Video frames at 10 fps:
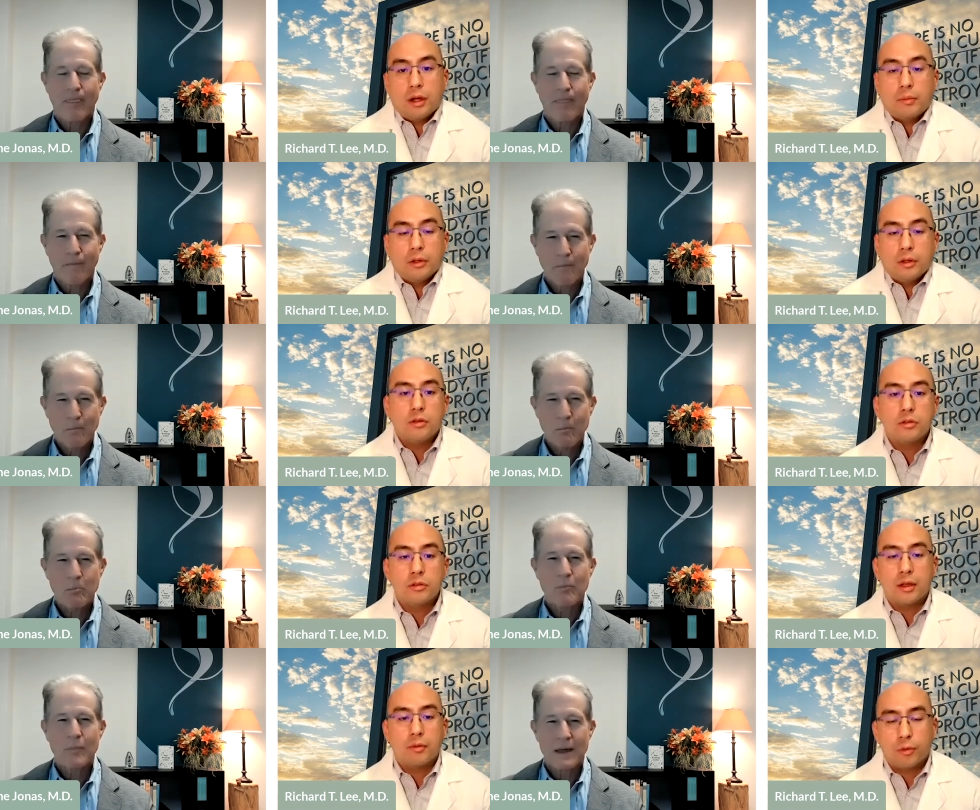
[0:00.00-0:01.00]
Speaker 1: we commonly
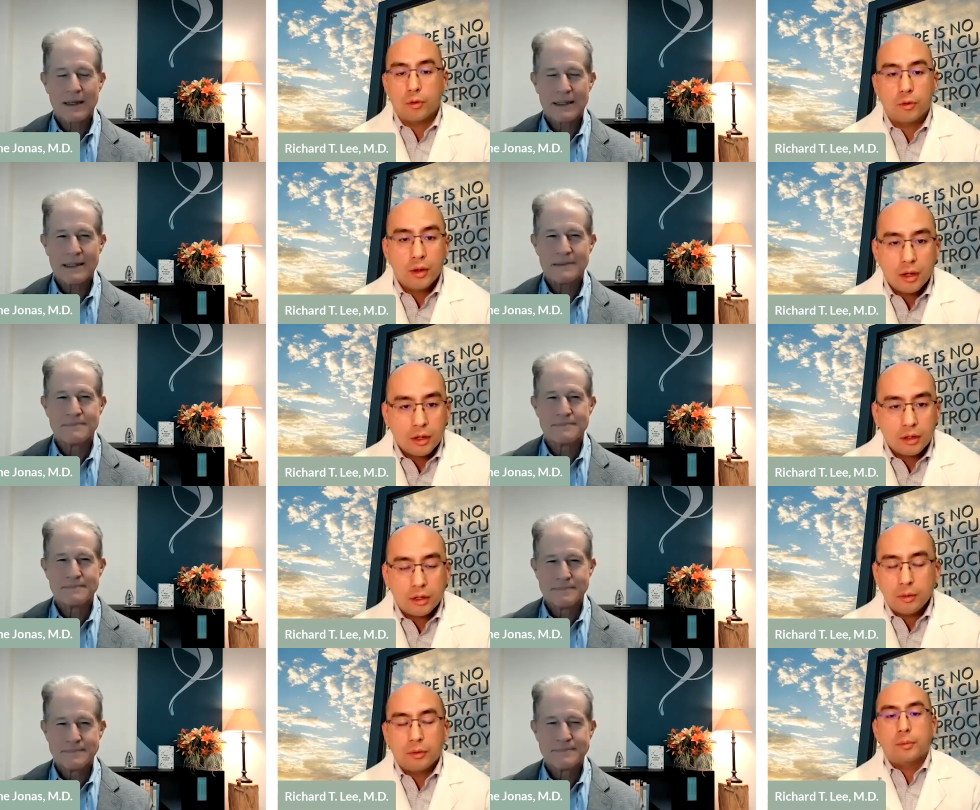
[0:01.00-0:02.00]
use, say, for
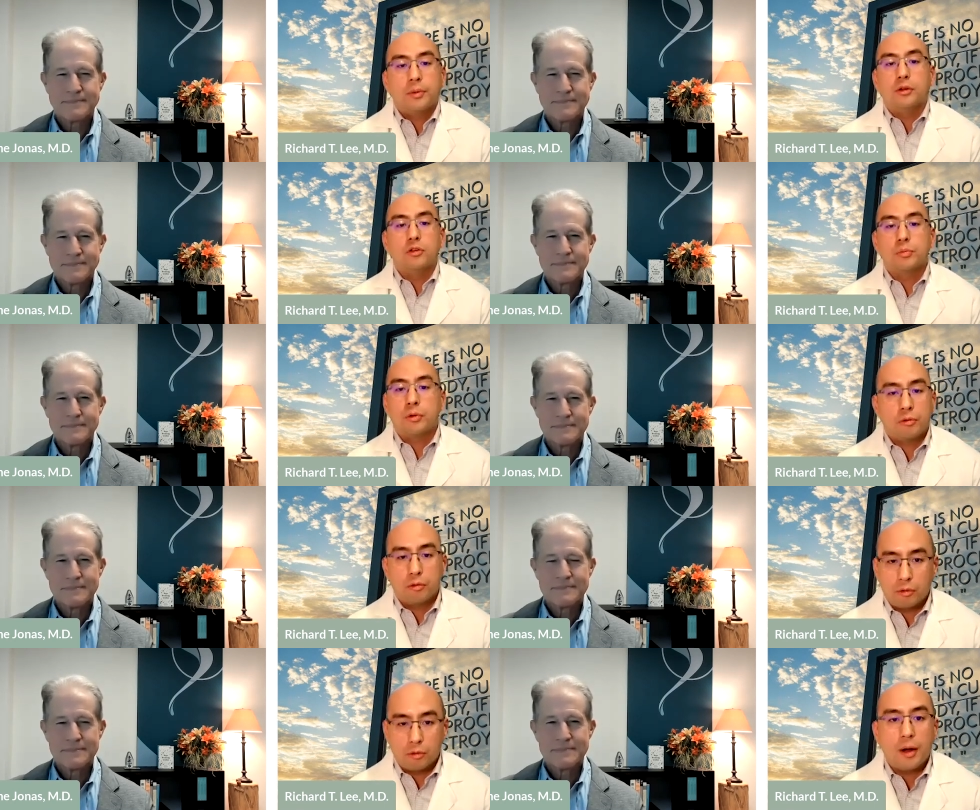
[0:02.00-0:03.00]
chemotherapy-induced
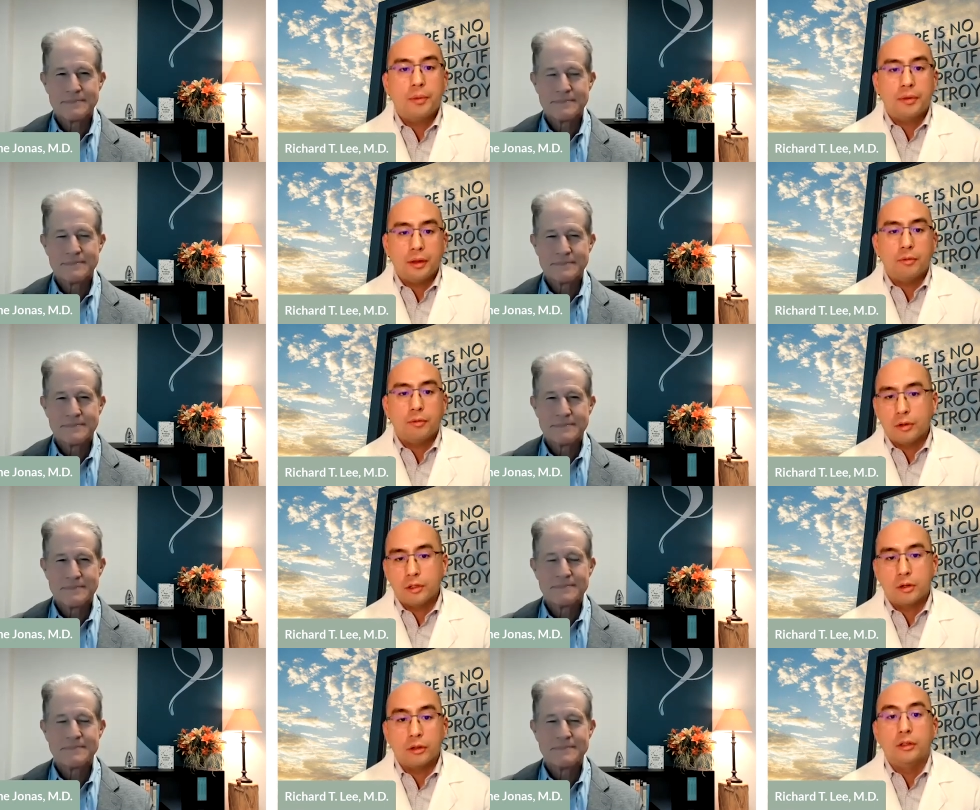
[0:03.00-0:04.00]
peripheral neuropathy, for
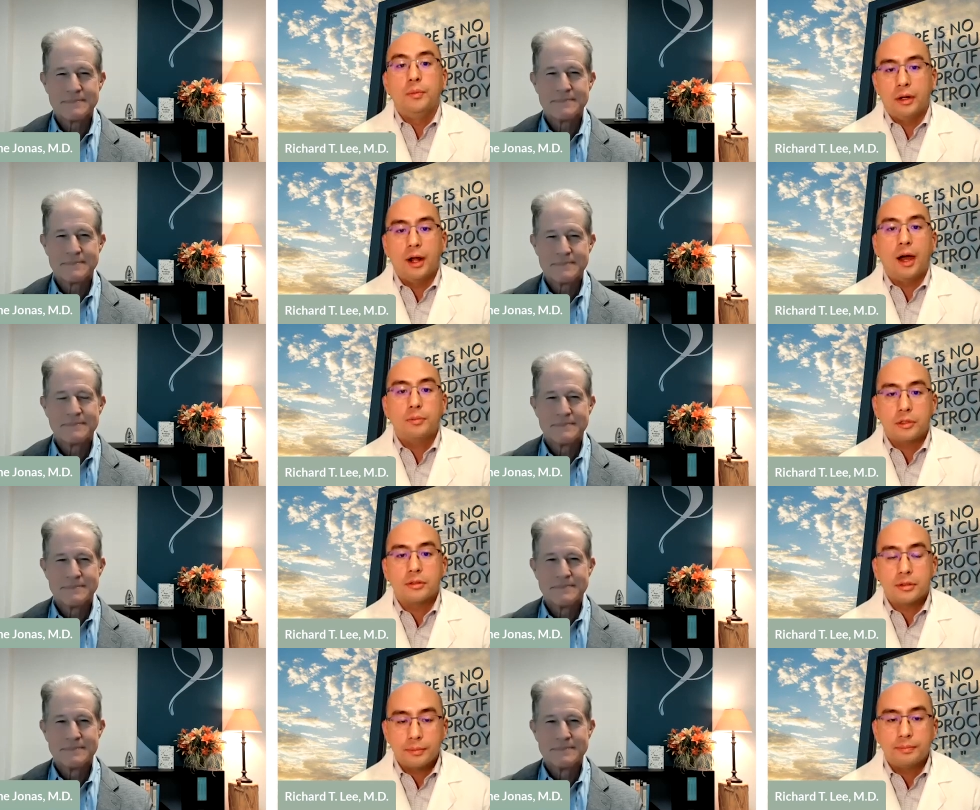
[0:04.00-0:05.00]
which there are limited
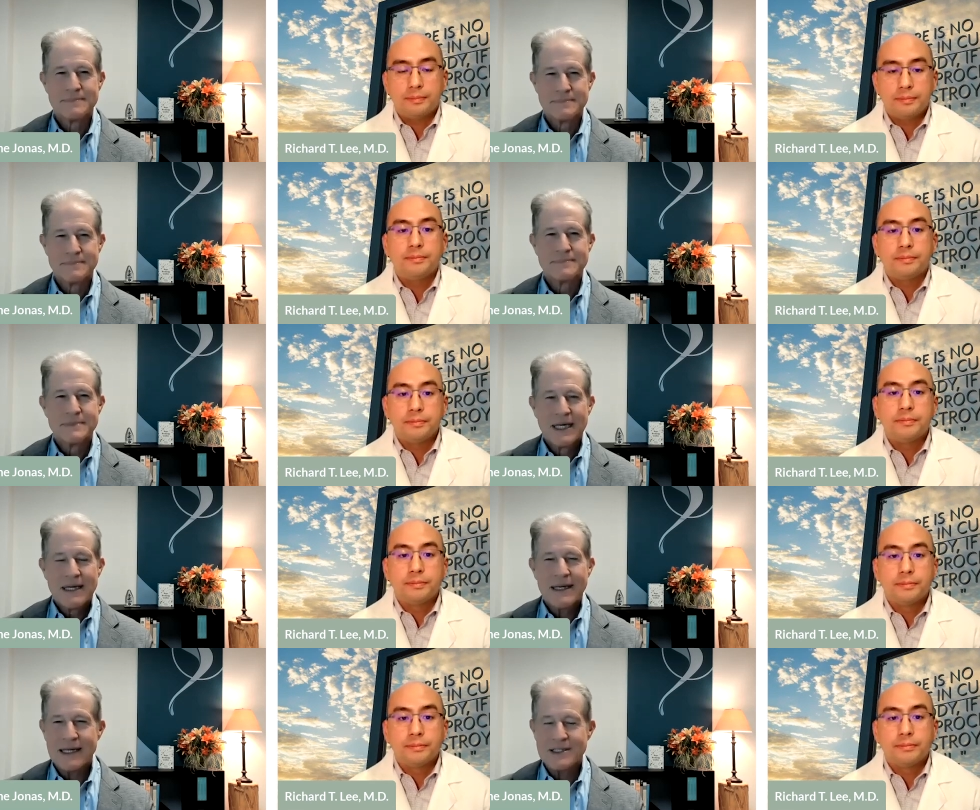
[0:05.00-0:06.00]
options.
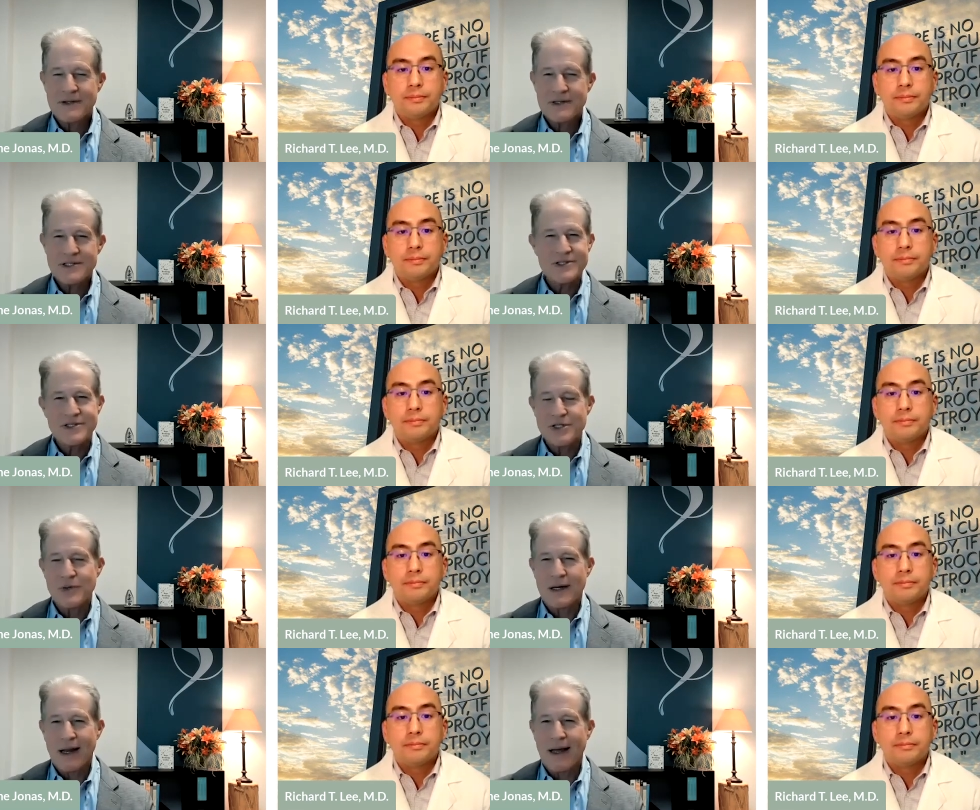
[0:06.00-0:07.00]
Speaker 2: Yeah, so this isn't
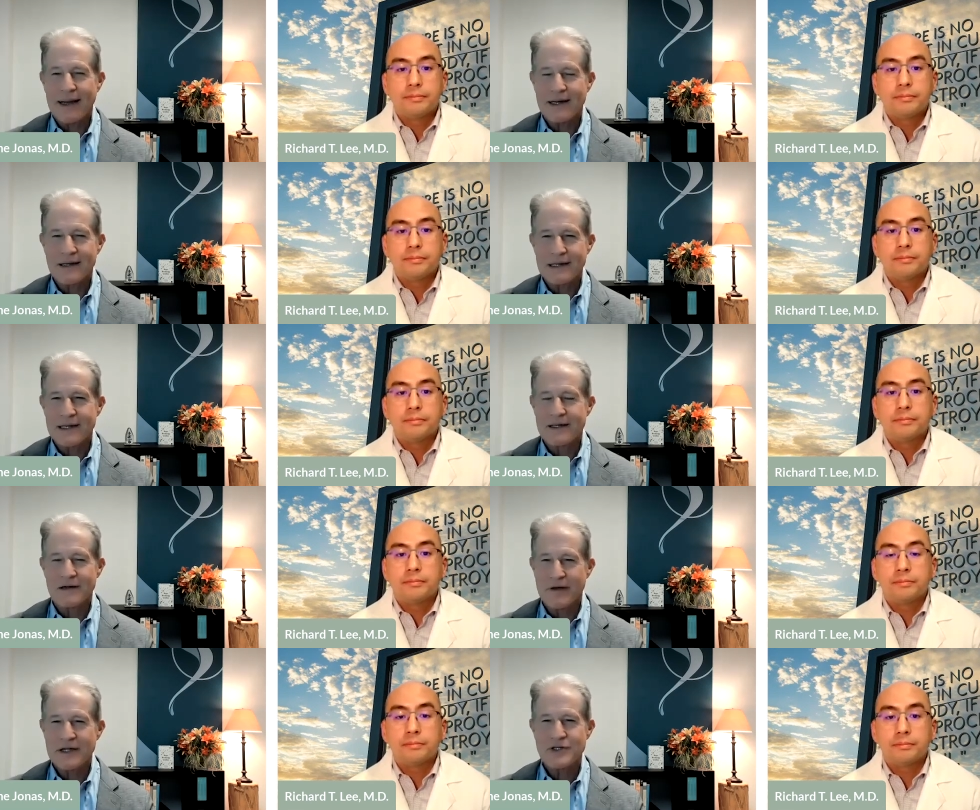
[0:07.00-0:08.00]
too unlike in
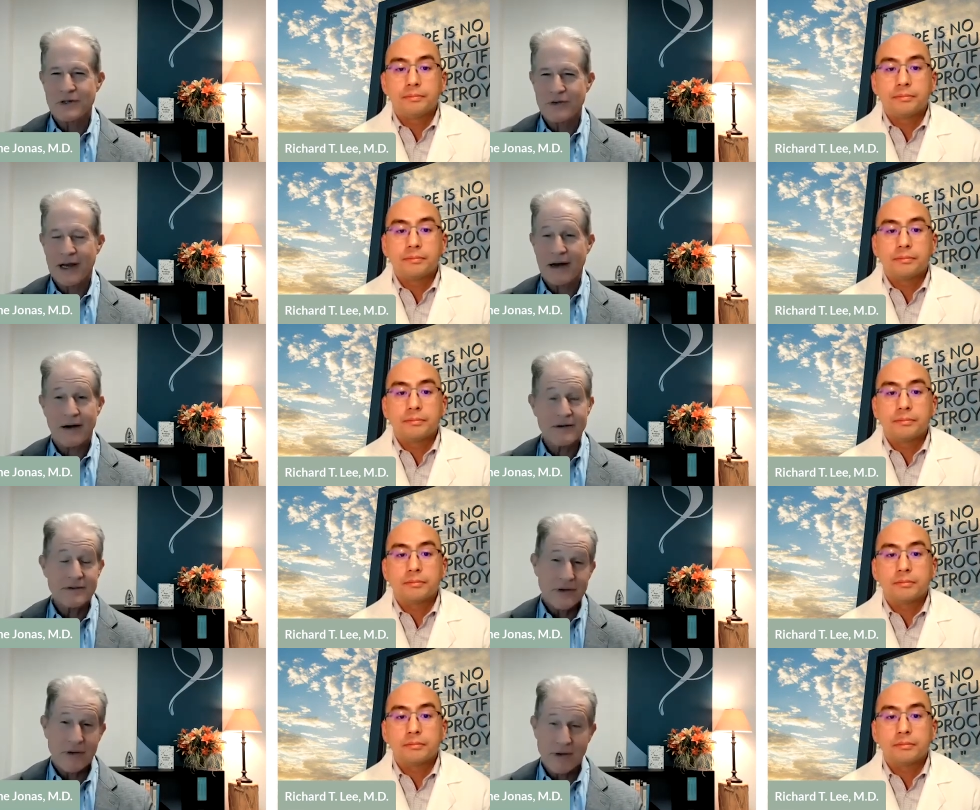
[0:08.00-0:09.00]
conventional care.
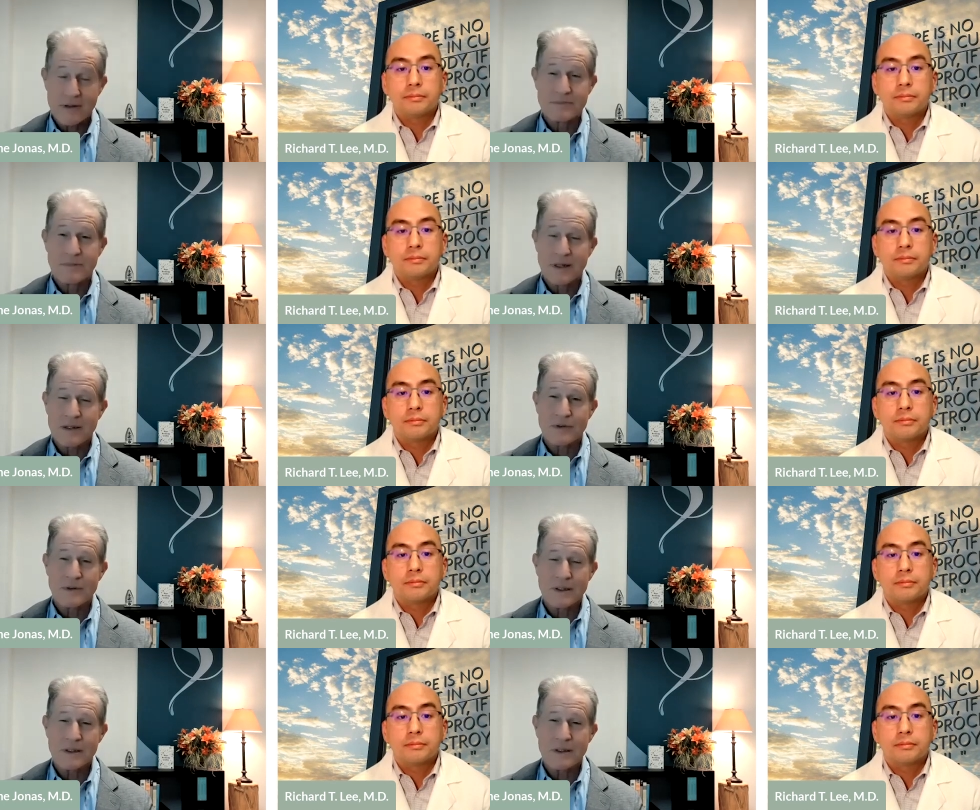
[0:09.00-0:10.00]
There are uh,
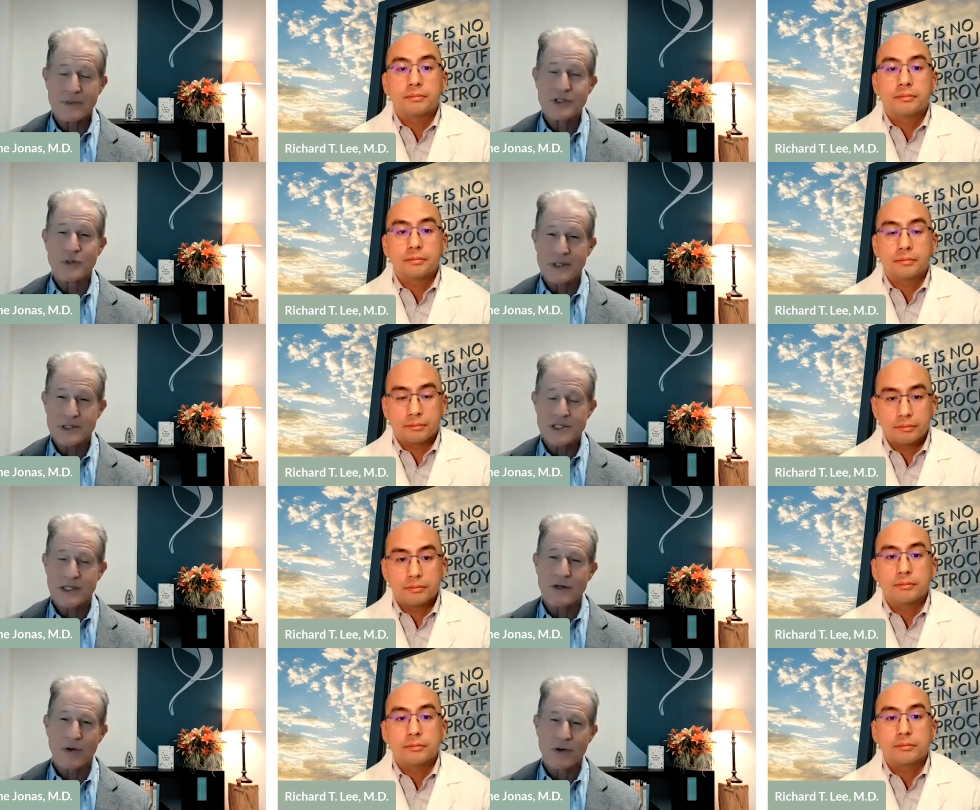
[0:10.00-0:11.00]
uh,
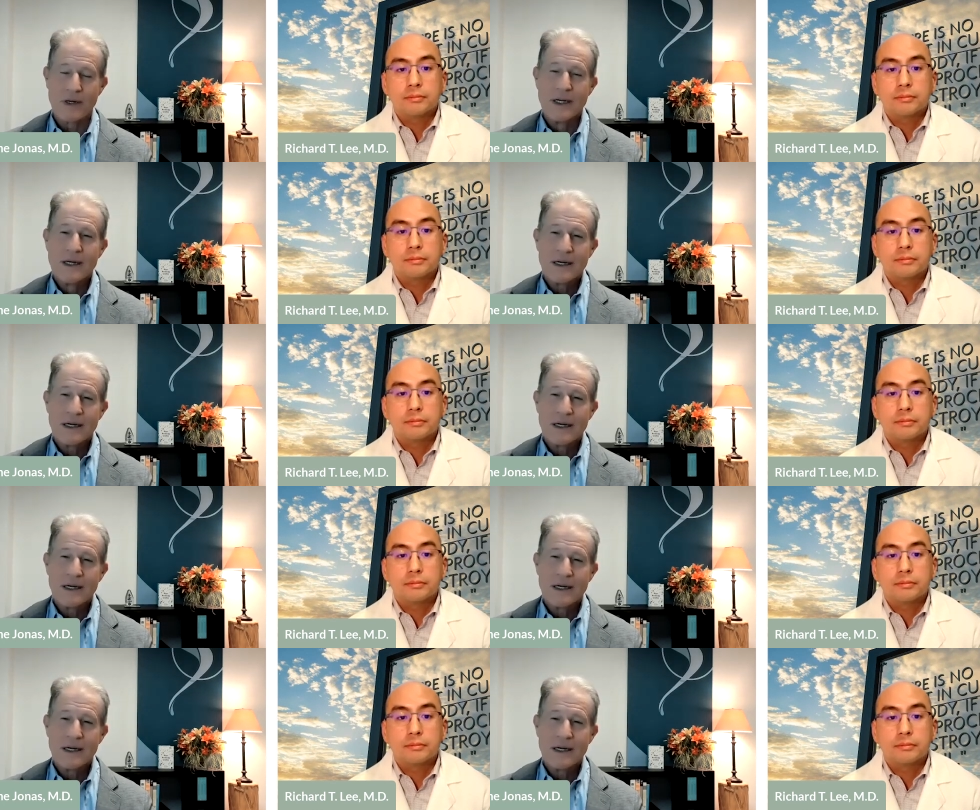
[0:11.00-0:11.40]
ritualistic or